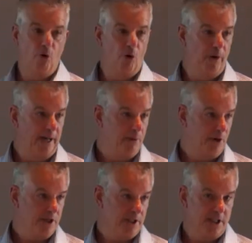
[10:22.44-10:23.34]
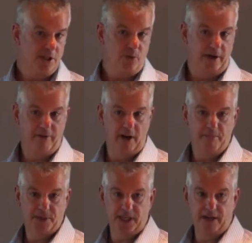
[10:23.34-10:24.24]
million when he purchased his 25%
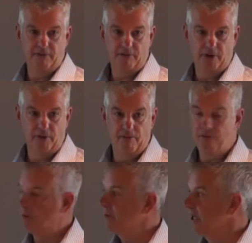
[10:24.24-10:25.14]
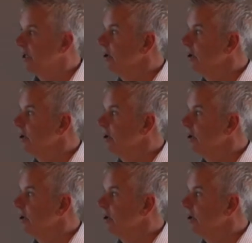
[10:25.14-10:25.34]
for $1